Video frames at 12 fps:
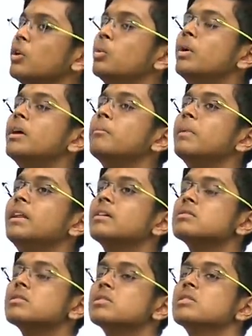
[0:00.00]
doing many
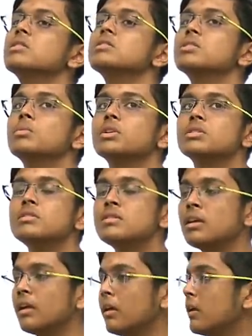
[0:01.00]
assertion reason
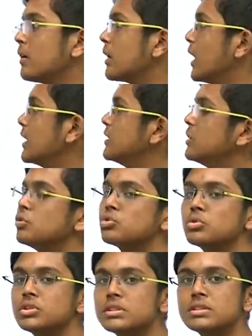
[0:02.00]
questions. Rather, you
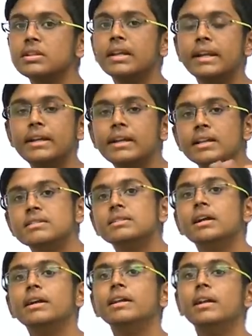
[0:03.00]
should just read
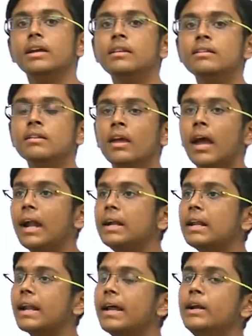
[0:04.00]
NCERT lines
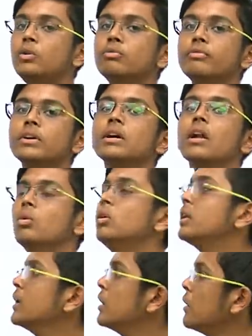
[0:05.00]
and try to figure
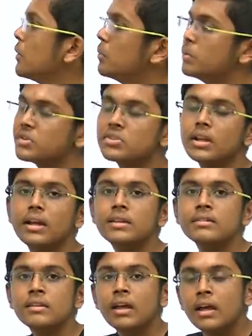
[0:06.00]
out which
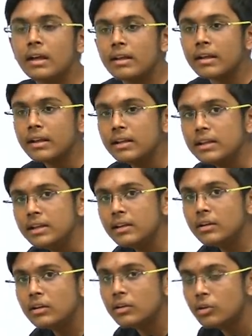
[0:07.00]
lines
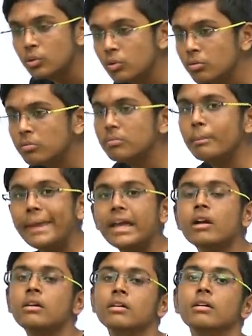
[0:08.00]
really do
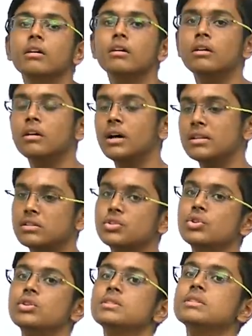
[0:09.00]
make a
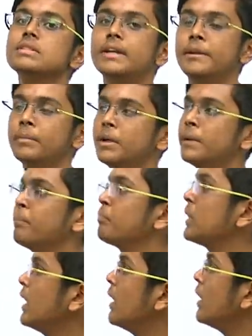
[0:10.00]
assertion reason statement.
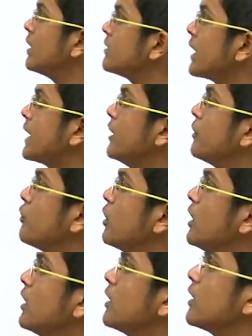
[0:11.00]
Second of
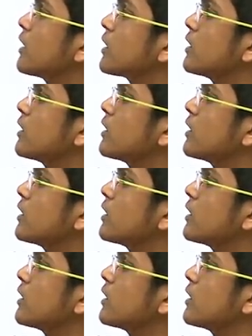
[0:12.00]
all,